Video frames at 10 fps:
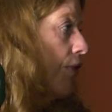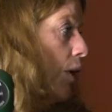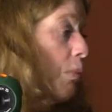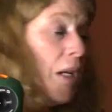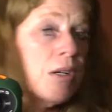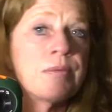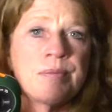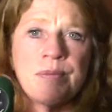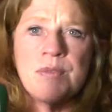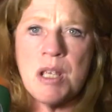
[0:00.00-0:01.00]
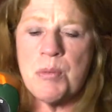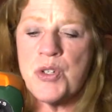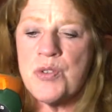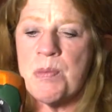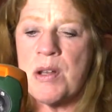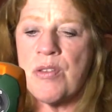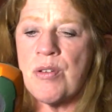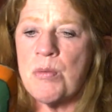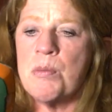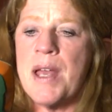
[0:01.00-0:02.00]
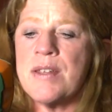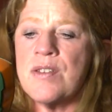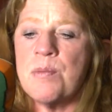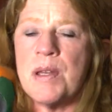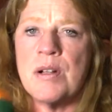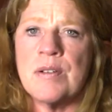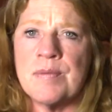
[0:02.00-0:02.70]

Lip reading: fare better. Temperature's better, thermal mass is better.